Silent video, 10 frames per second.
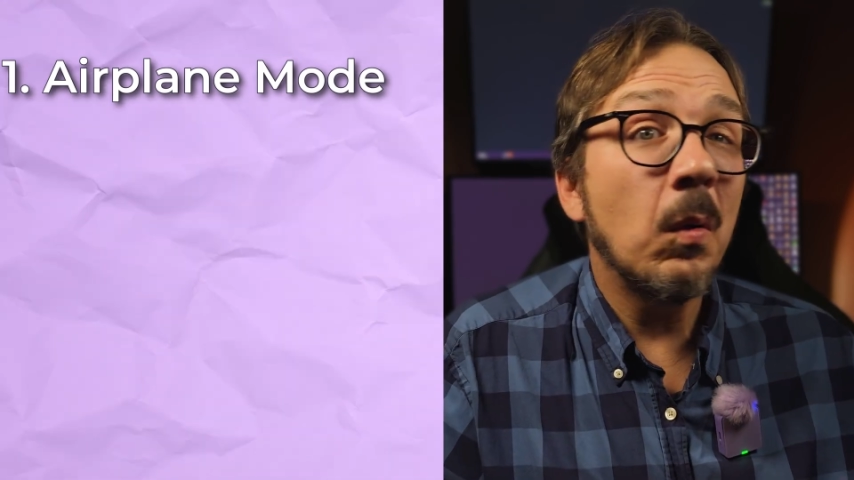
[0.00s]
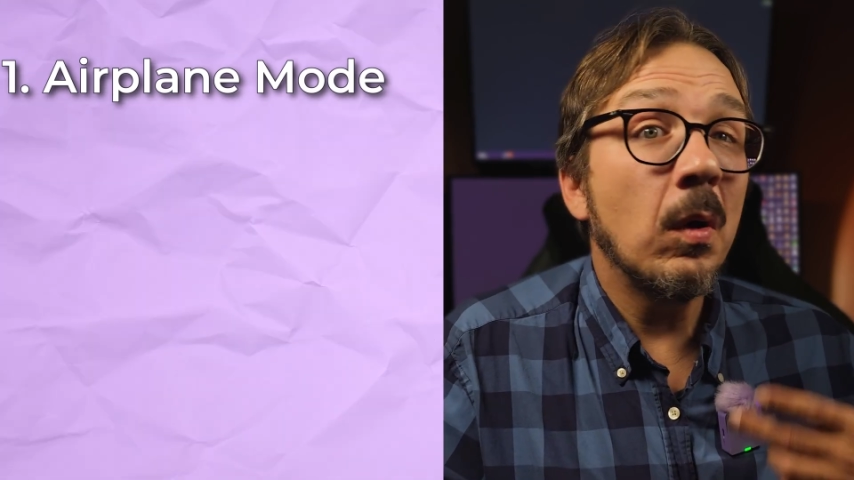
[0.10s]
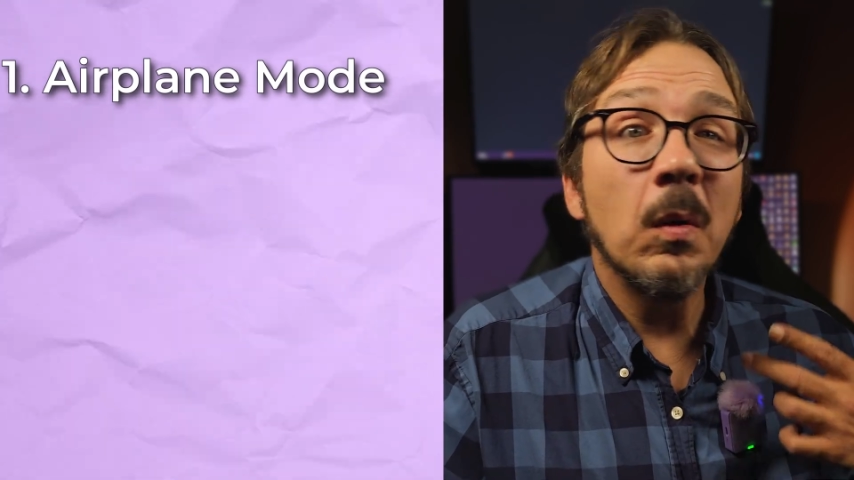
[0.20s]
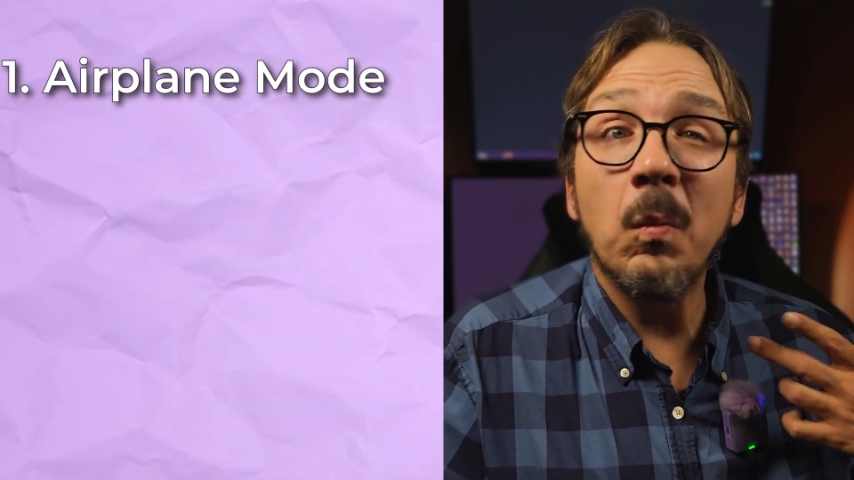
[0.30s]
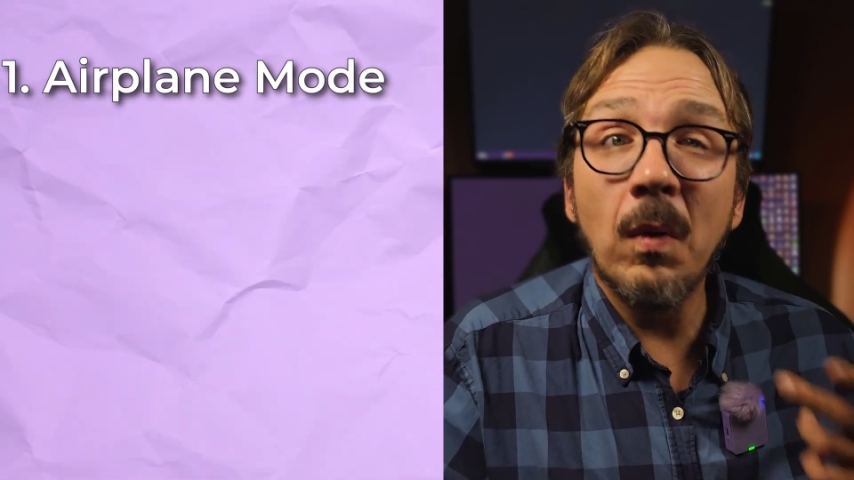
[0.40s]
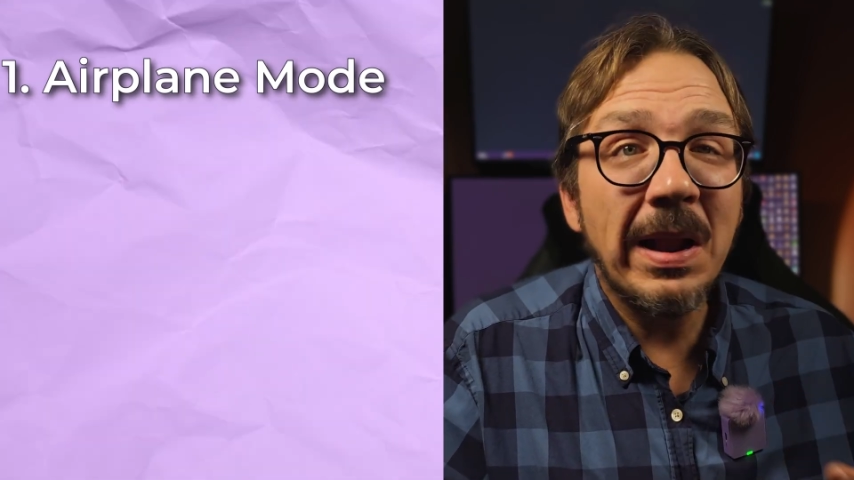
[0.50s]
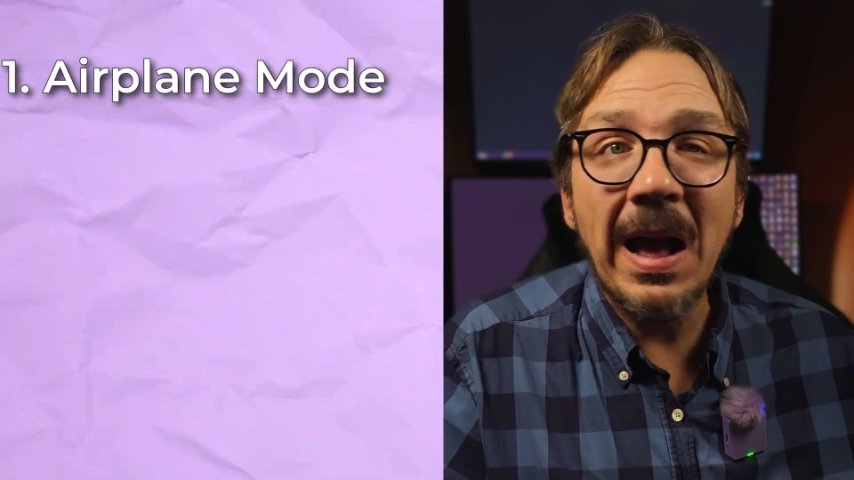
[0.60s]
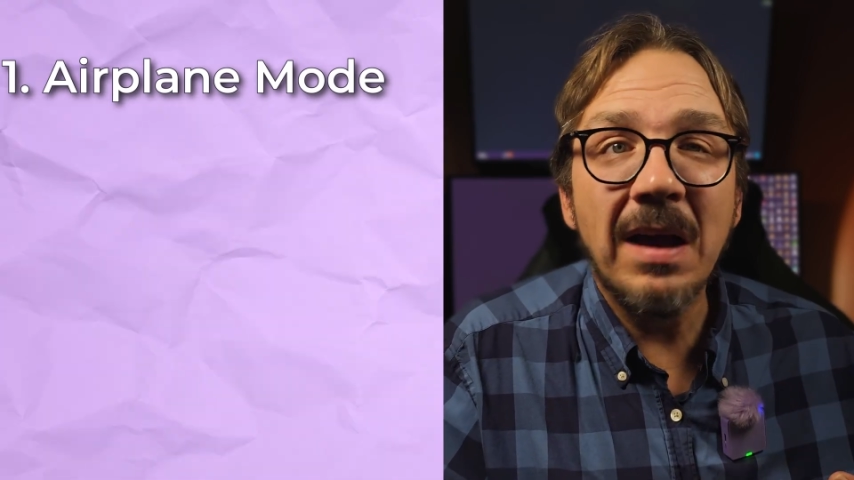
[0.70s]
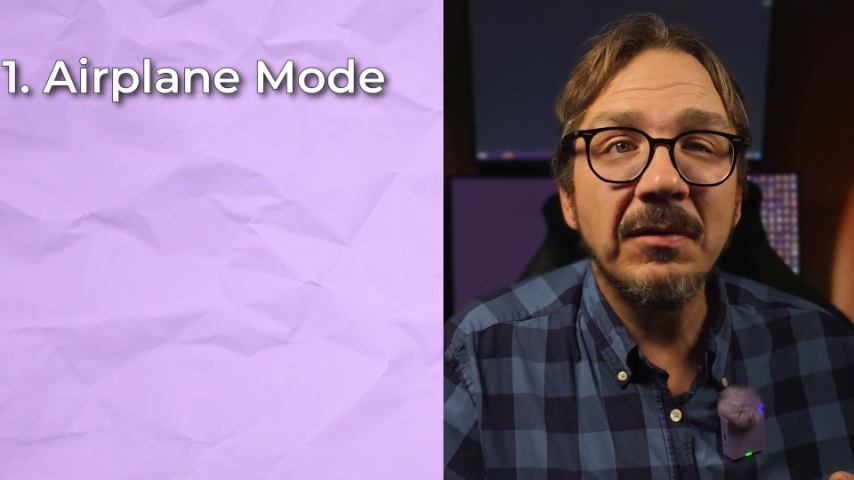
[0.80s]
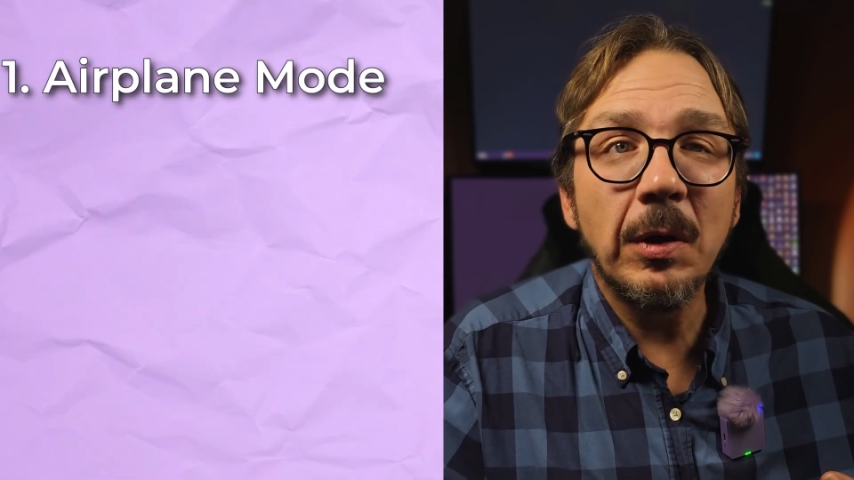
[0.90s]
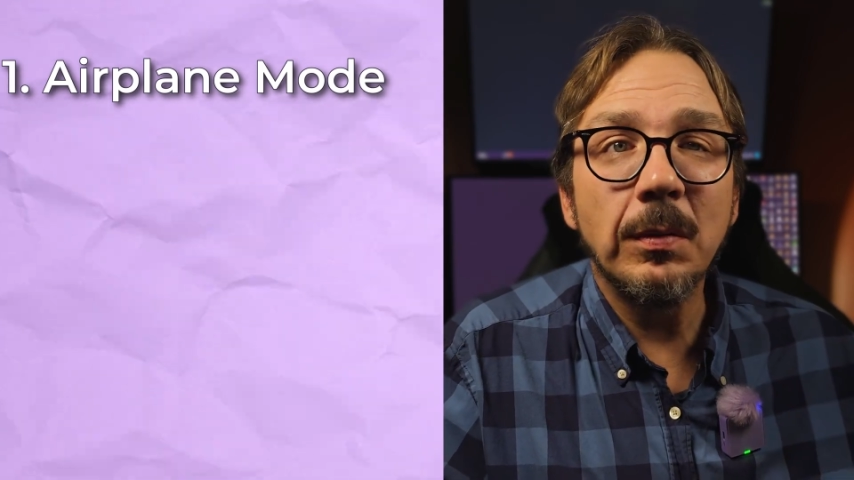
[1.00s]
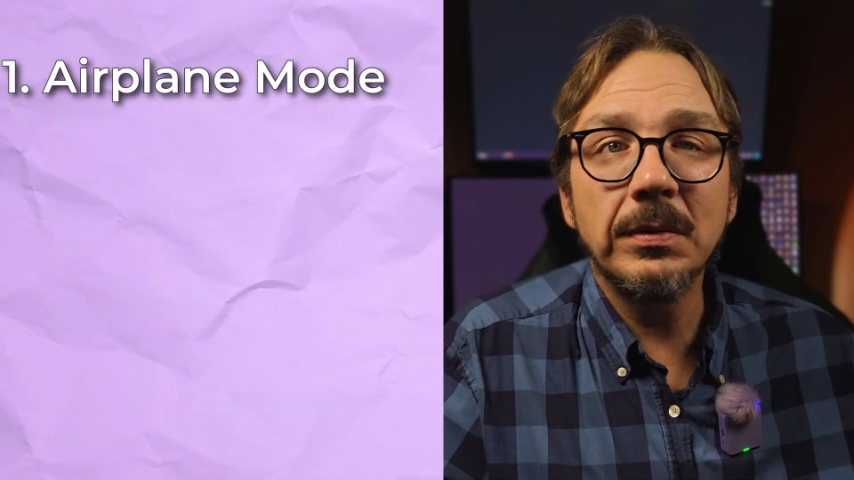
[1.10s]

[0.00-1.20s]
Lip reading: or what have you.